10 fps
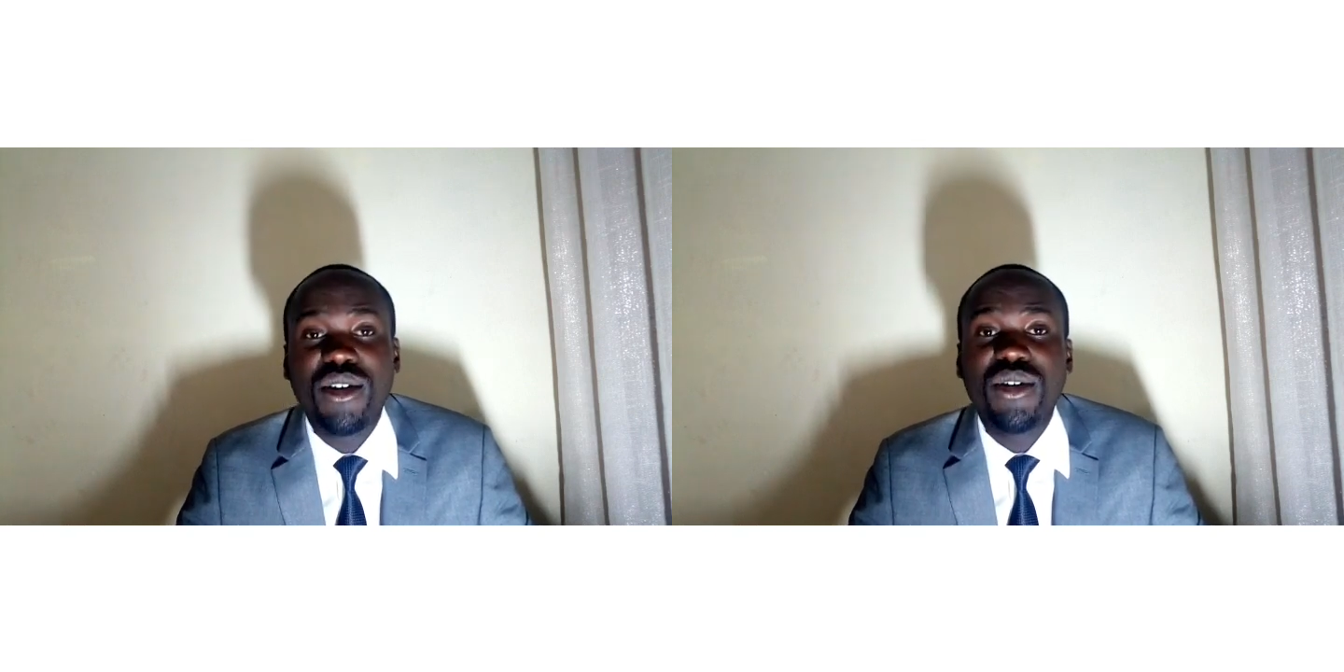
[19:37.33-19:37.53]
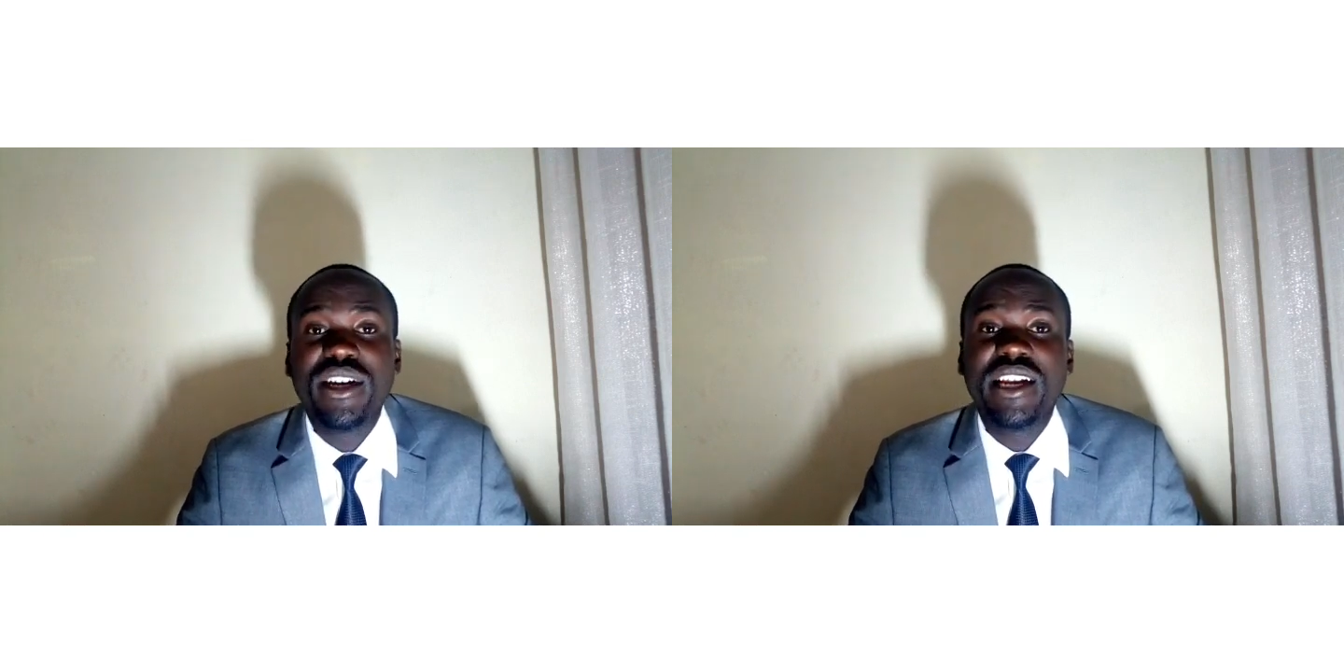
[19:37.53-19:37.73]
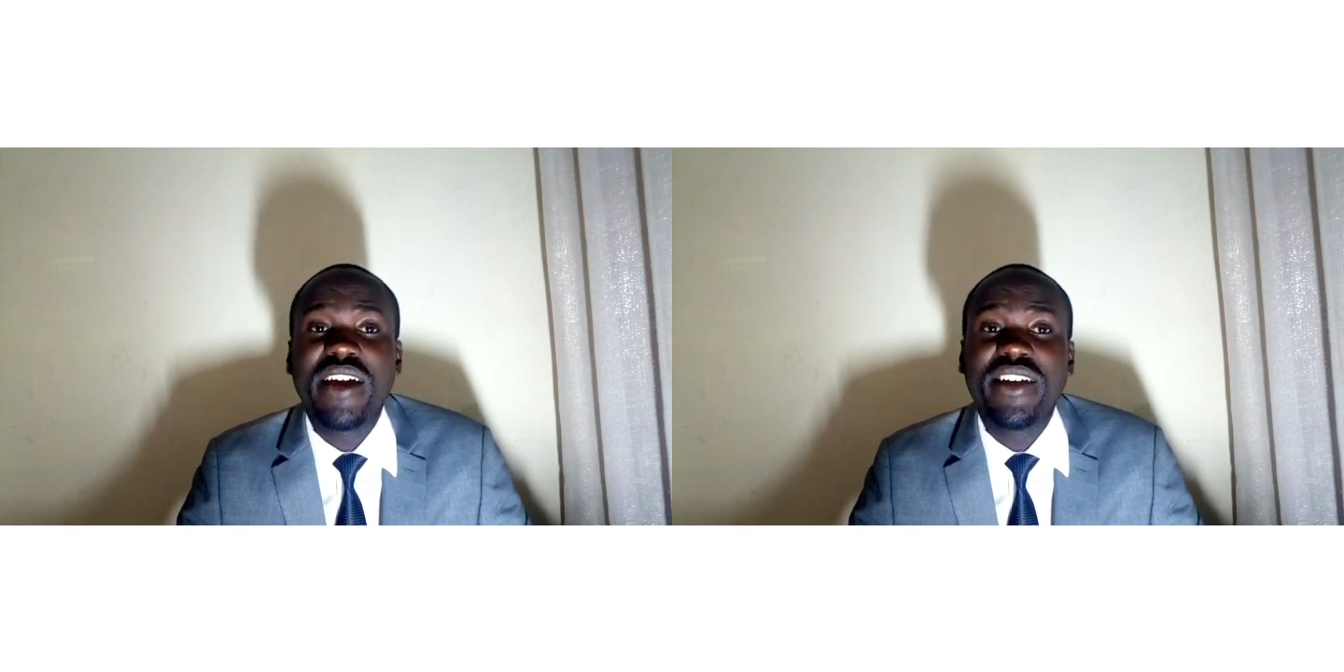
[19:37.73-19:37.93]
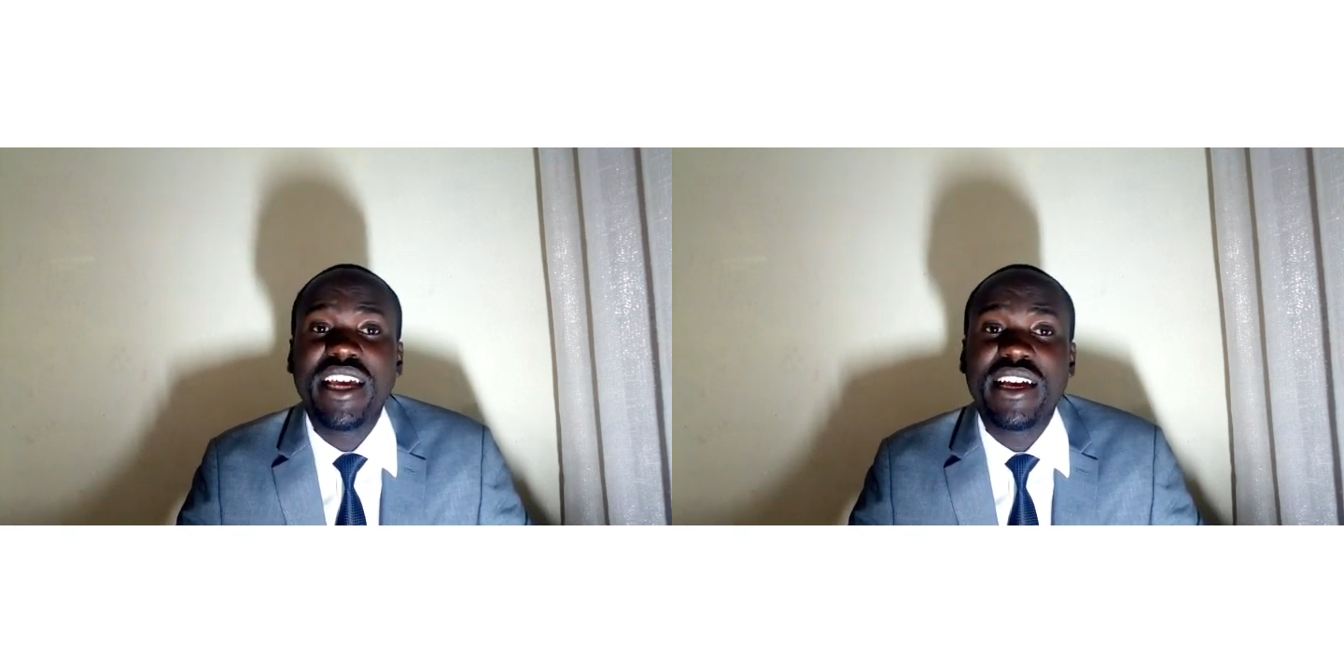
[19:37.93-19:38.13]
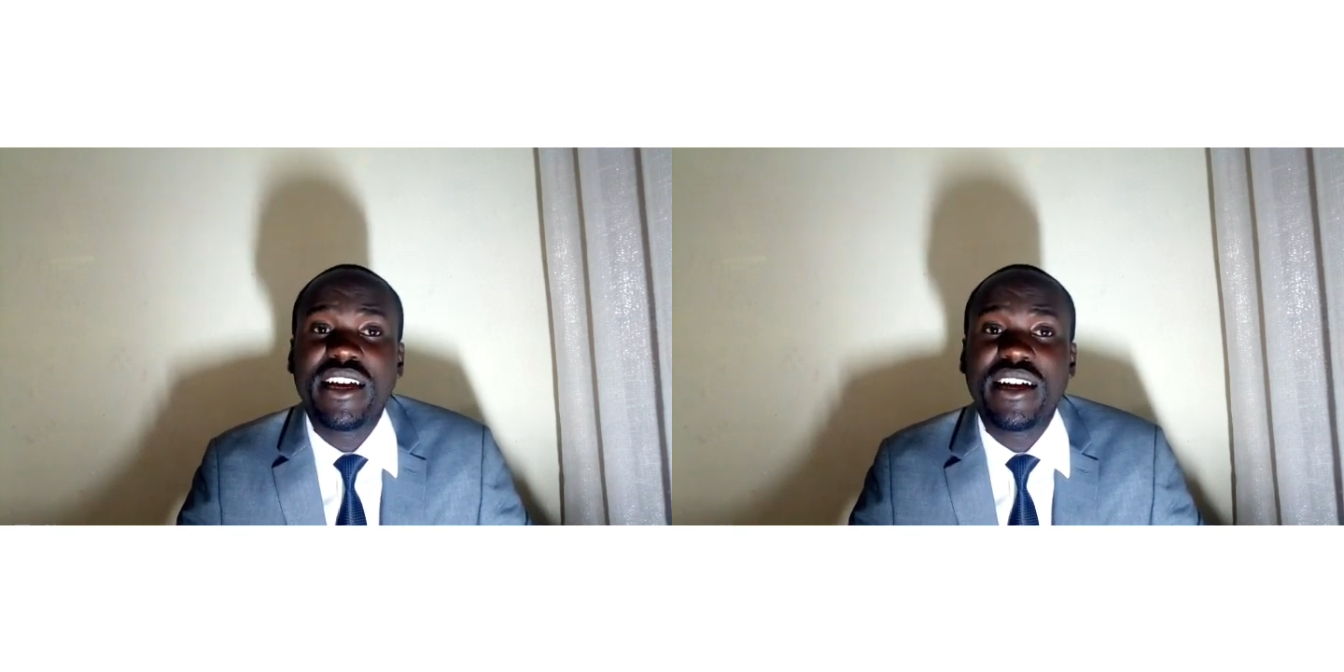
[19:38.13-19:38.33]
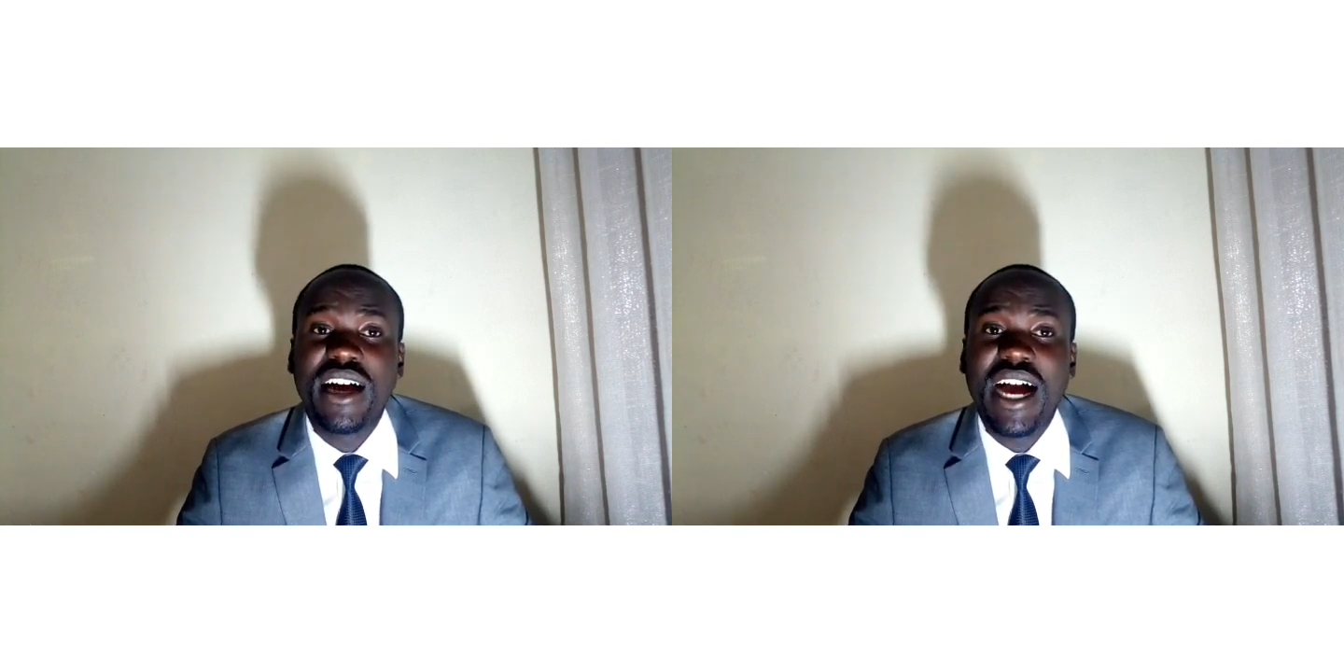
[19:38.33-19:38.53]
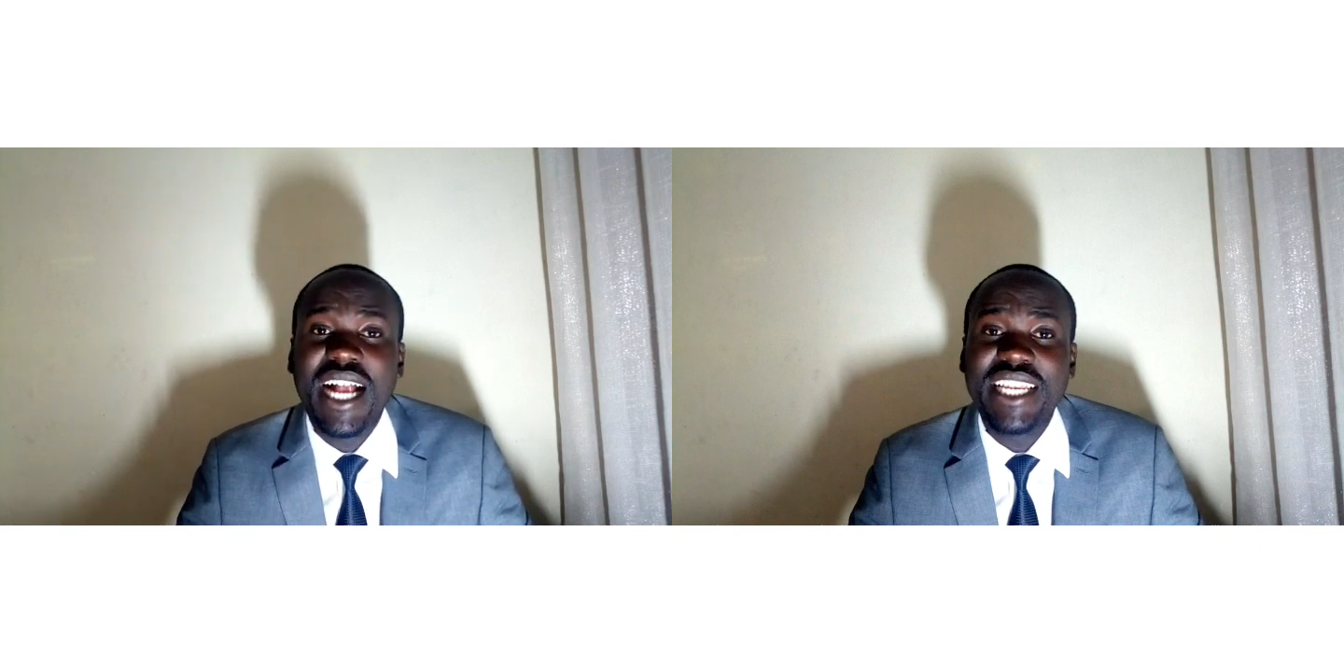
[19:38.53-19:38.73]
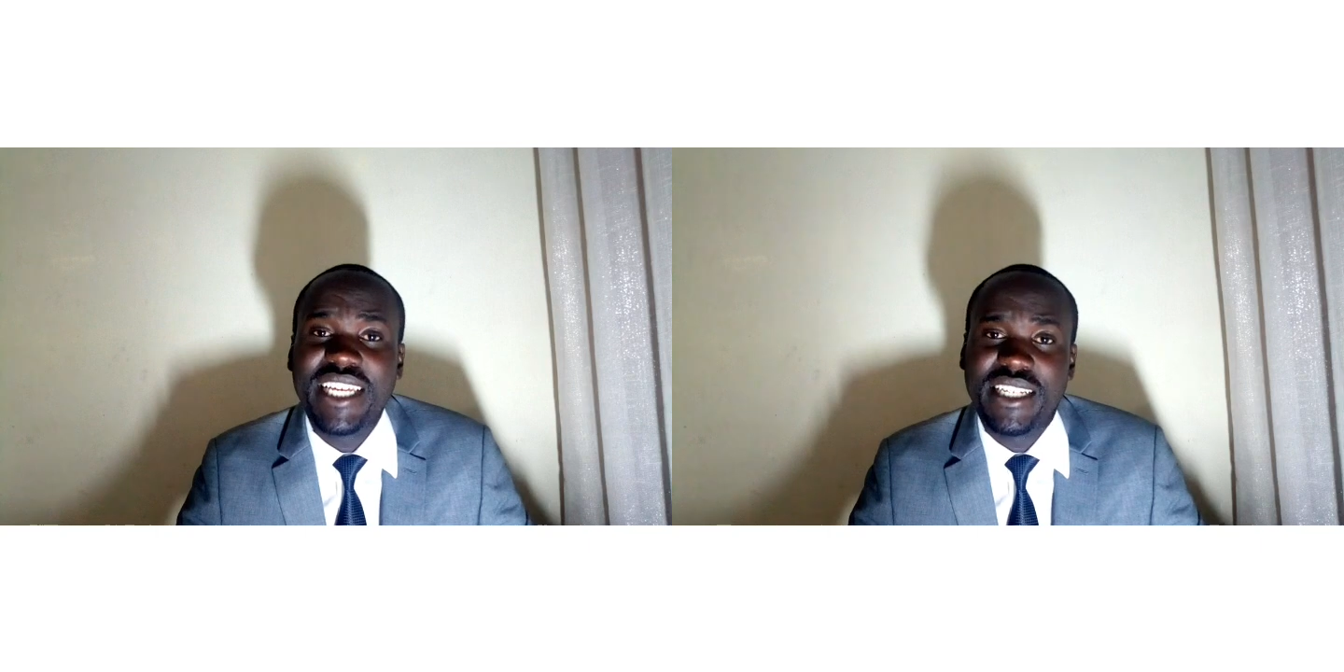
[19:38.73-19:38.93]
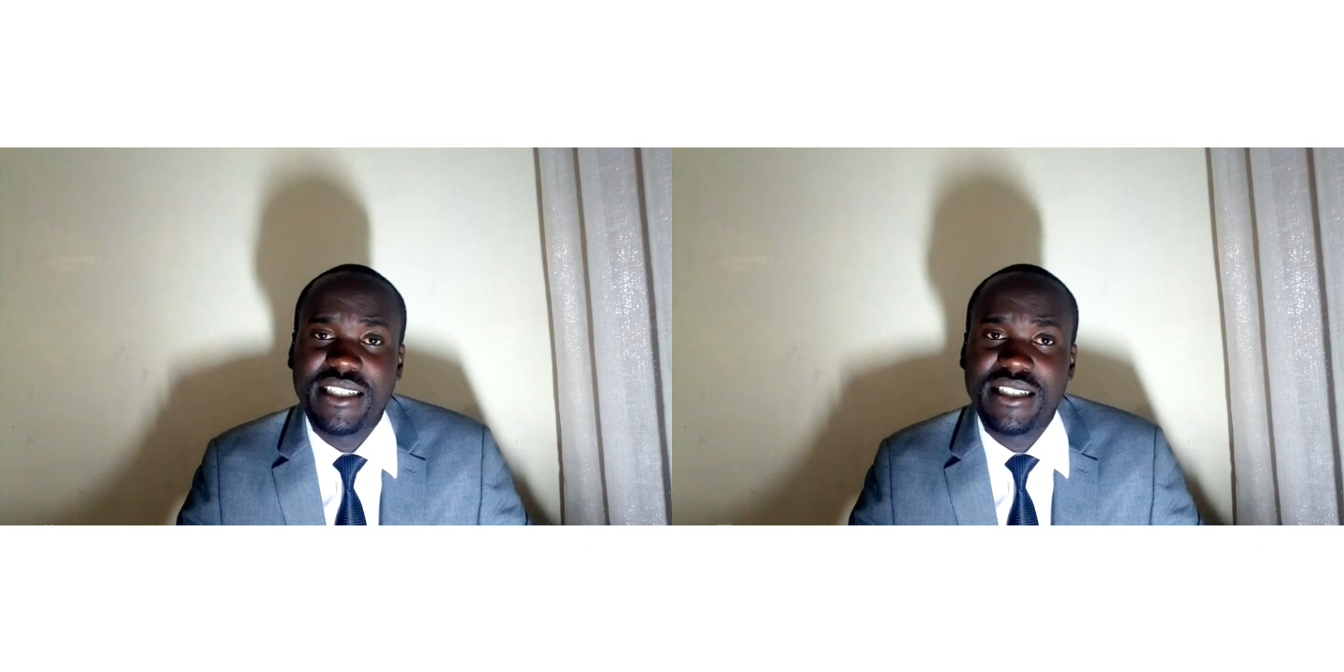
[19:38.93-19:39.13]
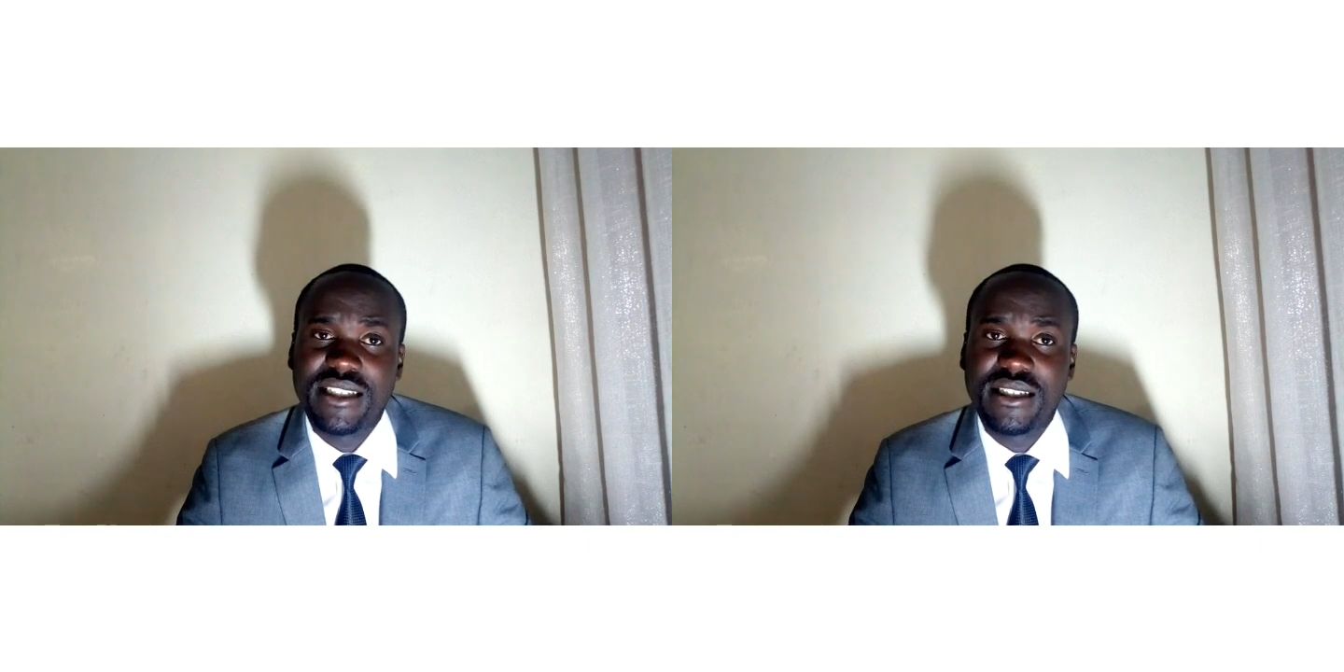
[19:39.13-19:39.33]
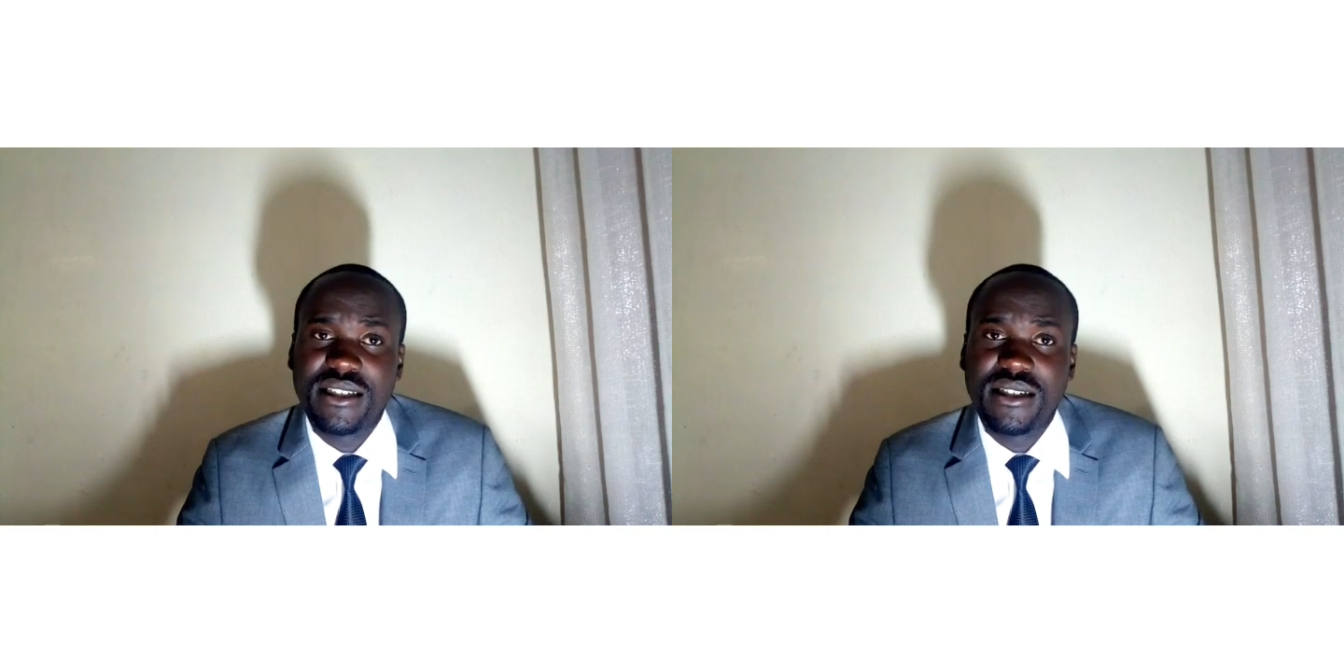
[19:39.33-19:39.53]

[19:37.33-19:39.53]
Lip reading: ordinary aliens.